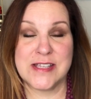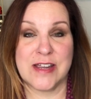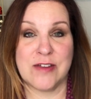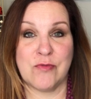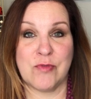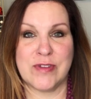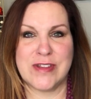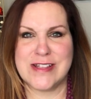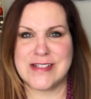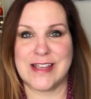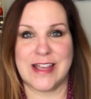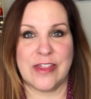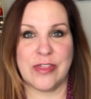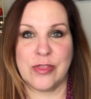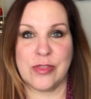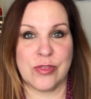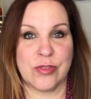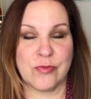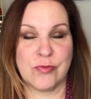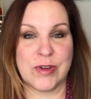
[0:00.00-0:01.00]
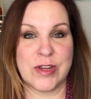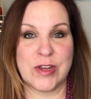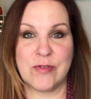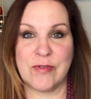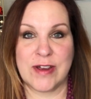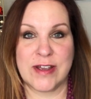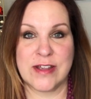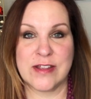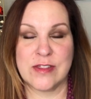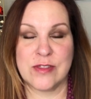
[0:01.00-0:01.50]
I have one that's like a
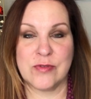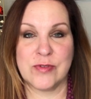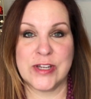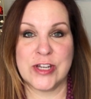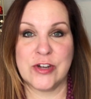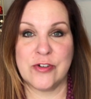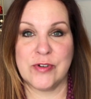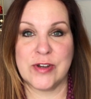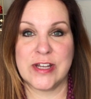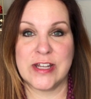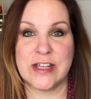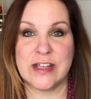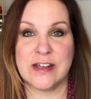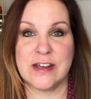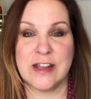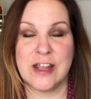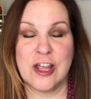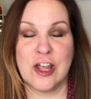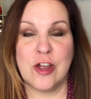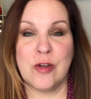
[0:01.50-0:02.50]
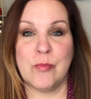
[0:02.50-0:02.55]
three ingredient